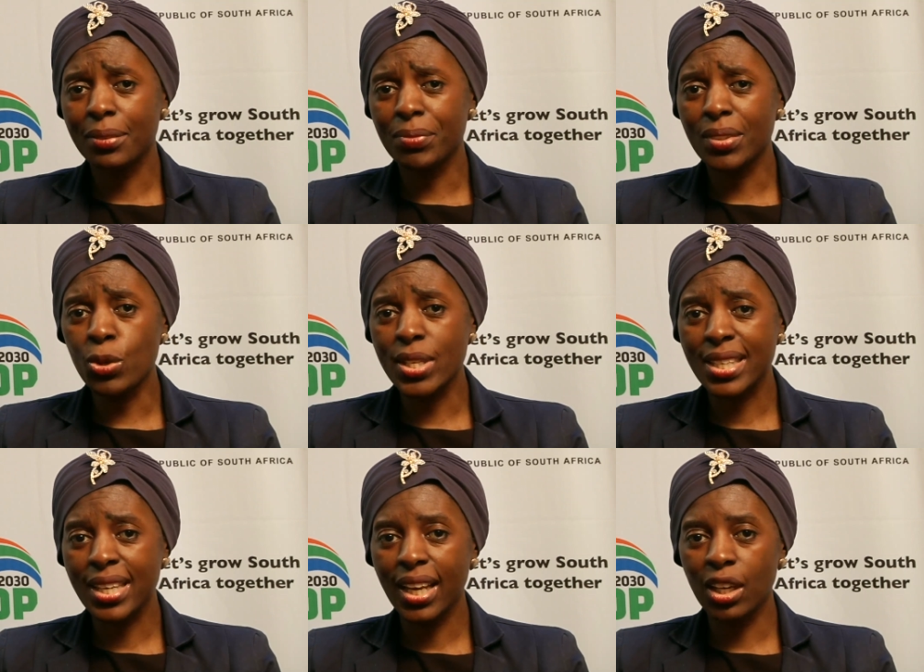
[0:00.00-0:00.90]
we
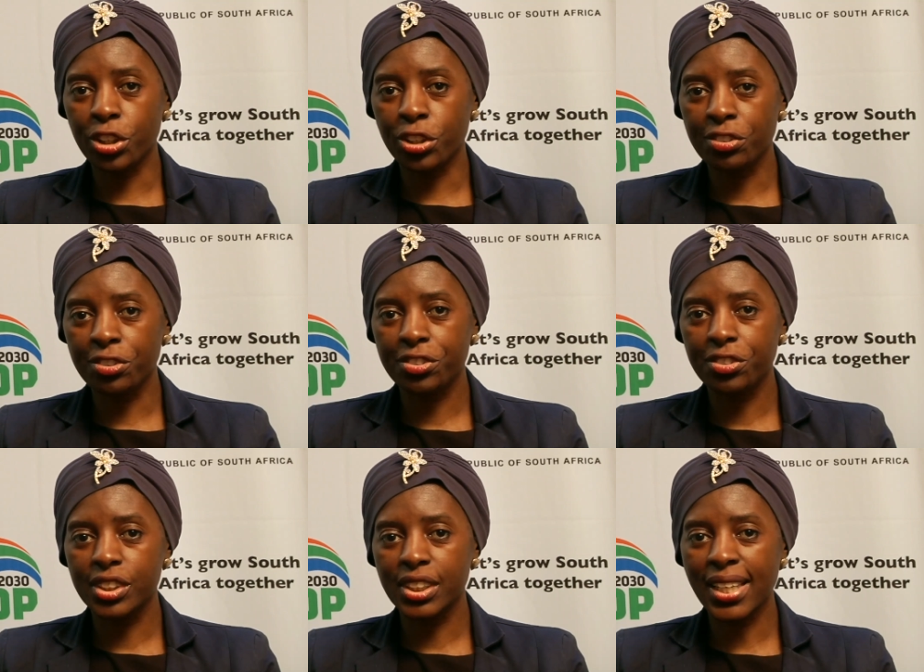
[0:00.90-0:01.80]
see a lot of
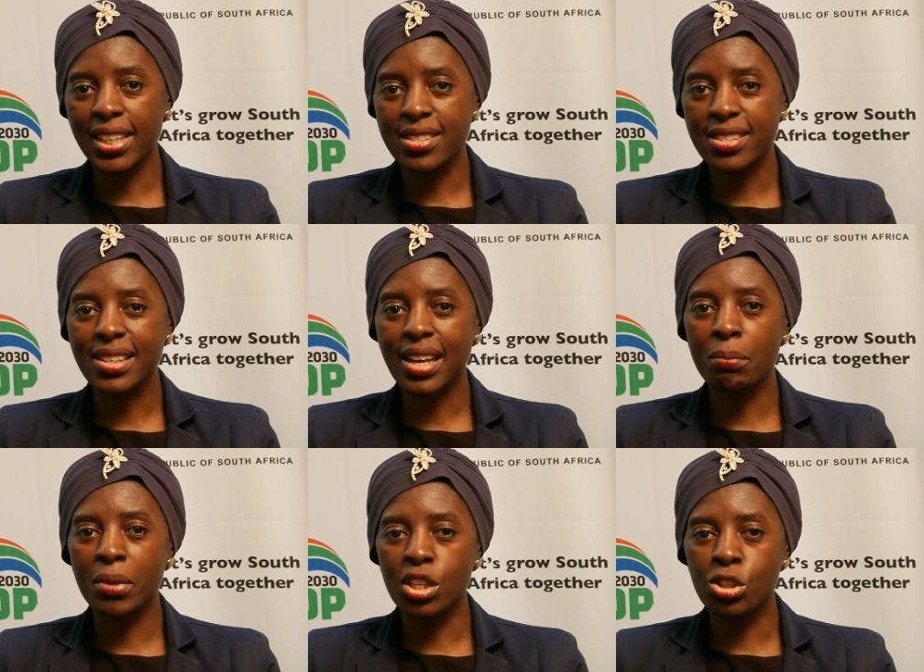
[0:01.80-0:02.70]
challenges
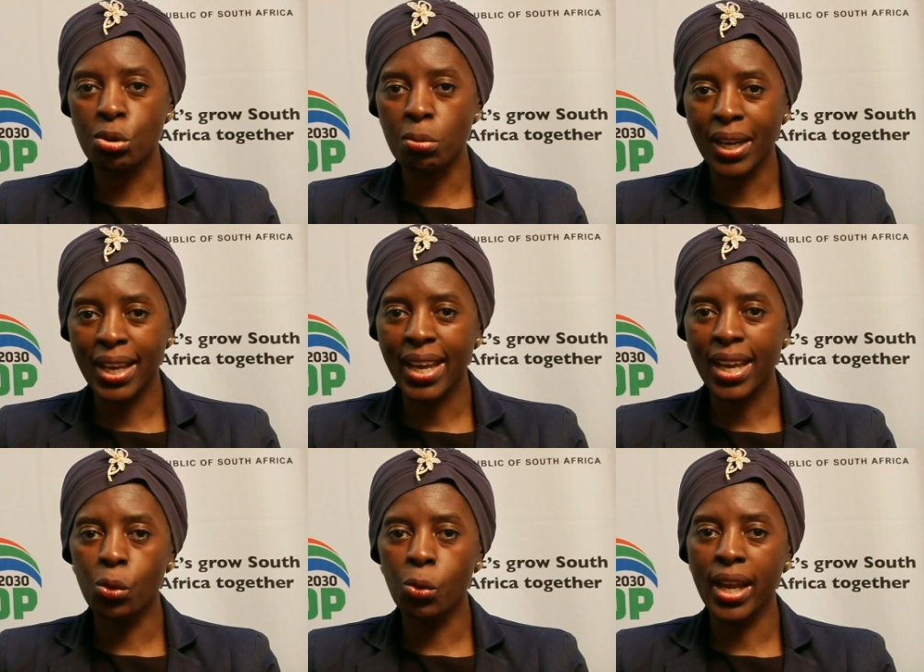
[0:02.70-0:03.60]
coming into play
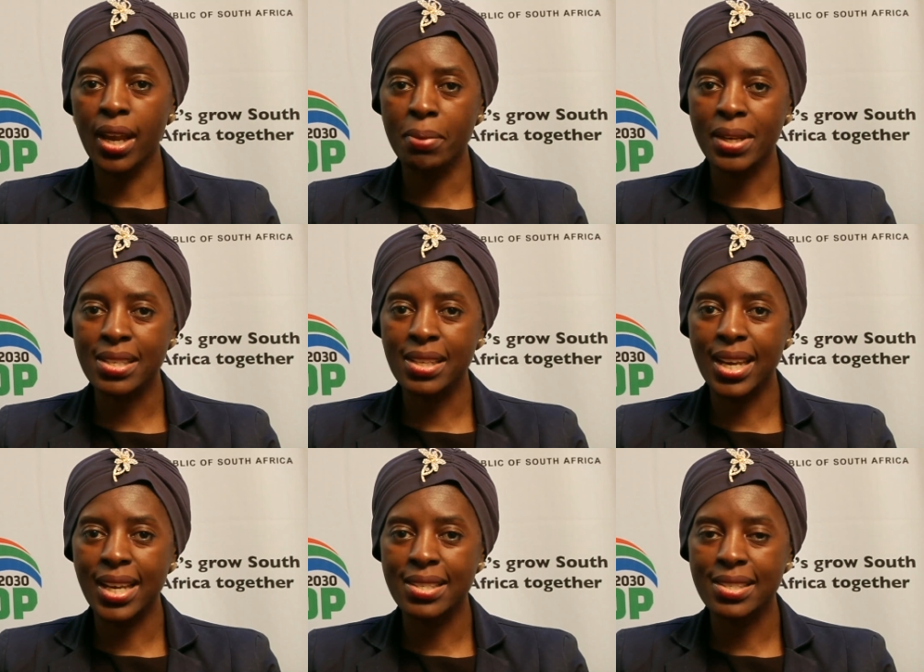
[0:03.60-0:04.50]
where a person
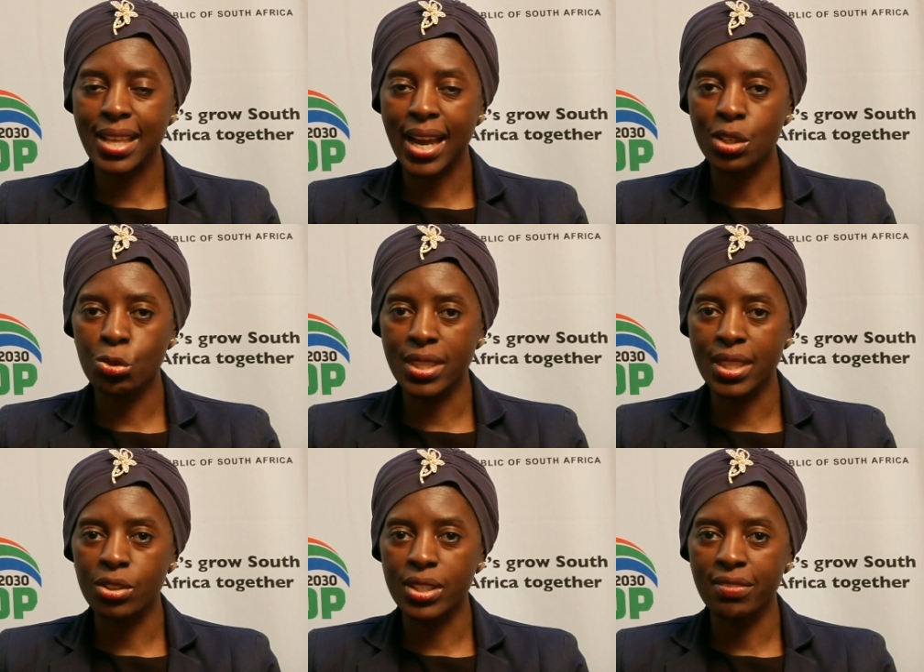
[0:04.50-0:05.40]
has died
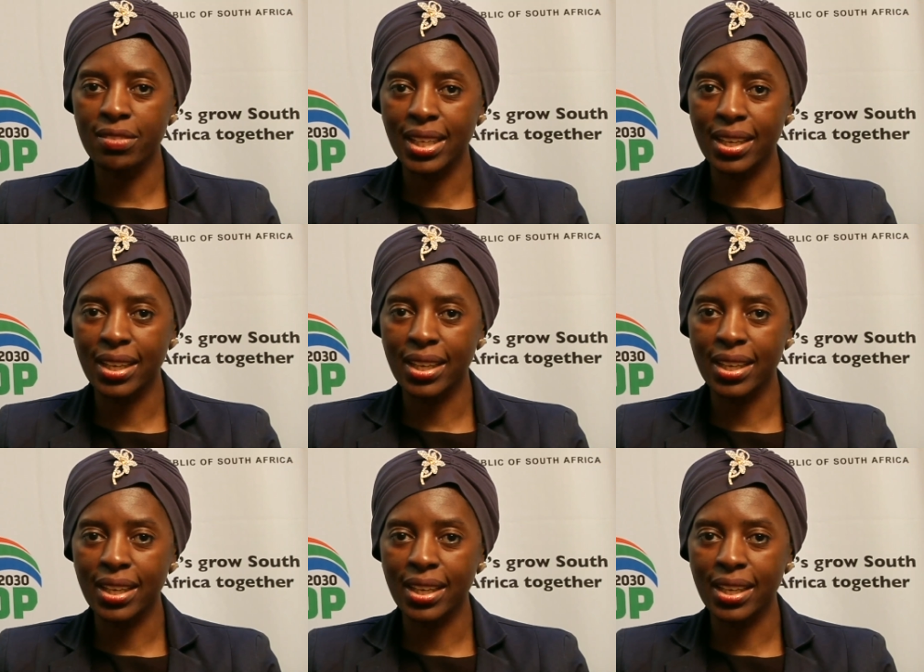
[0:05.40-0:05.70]
without having